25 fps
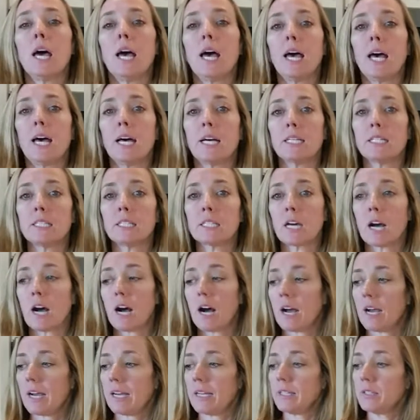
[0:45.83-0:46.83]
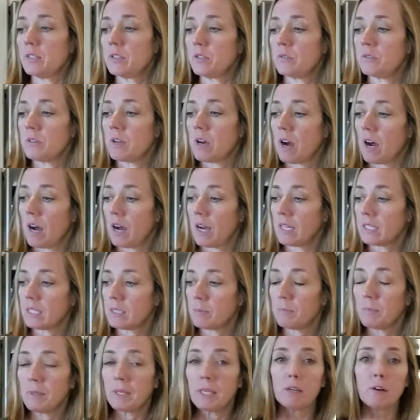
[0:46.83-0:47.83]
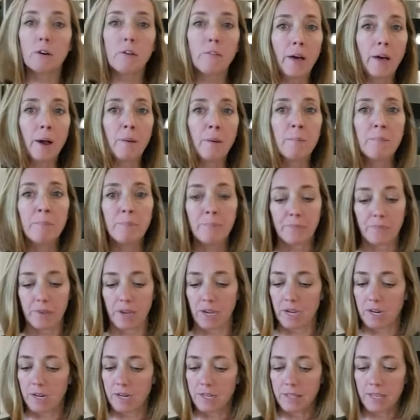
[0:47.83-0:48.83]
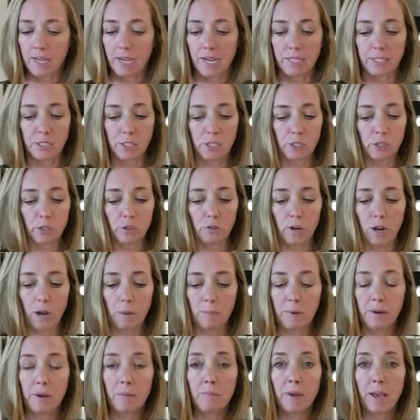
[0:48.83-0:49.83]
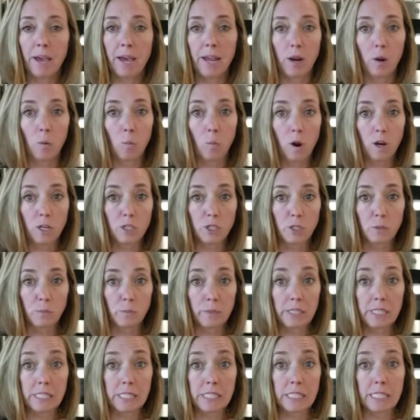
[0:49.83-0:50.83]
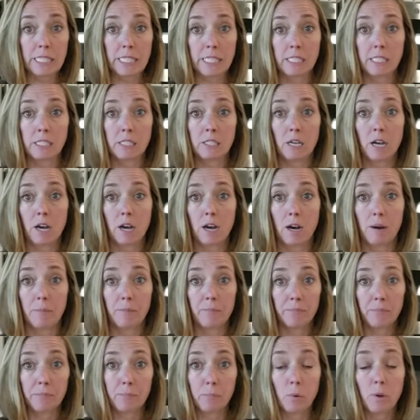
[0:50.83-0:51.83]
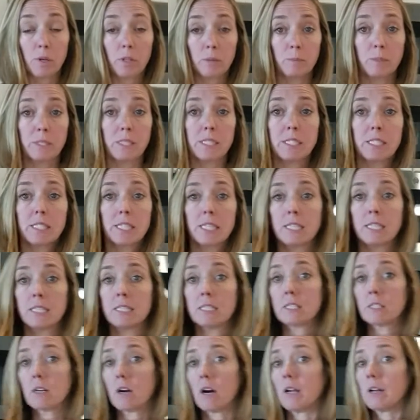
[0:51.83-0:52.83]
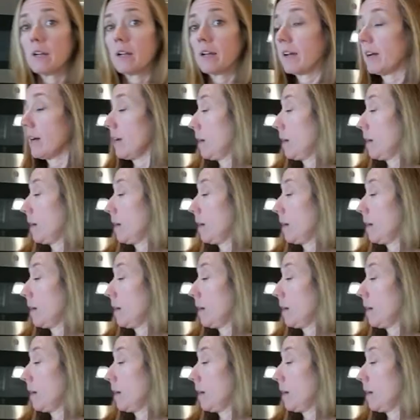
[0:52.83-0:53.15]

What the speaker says: And I do not peel them or anything. I just scrub them and I wash them with the skins, boil them with the skins on. I